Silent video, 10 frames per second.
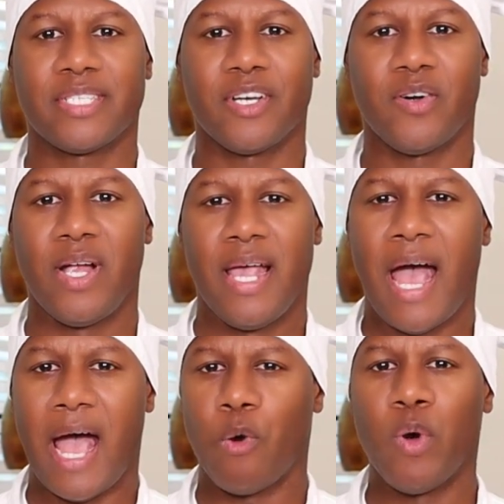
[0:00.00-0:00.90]
So
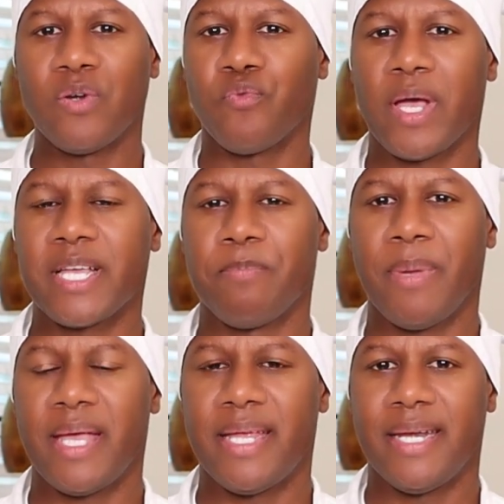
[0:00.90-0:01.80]
I wouldn't
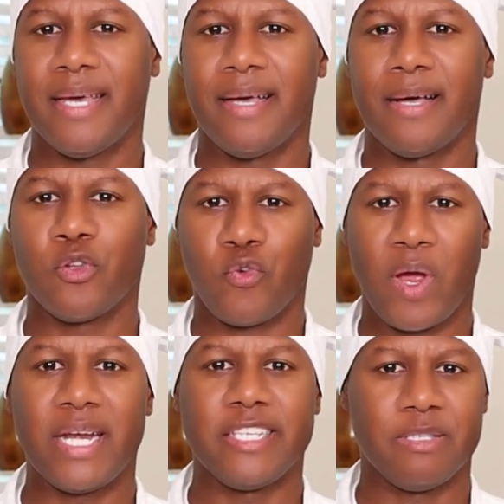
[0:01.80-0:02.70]
recommend
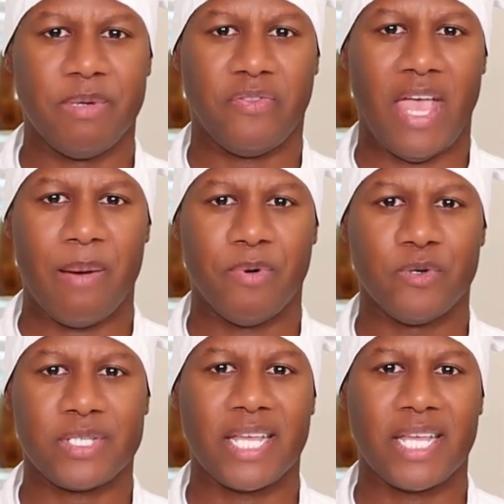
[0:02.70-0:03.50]
Granny Smith apples.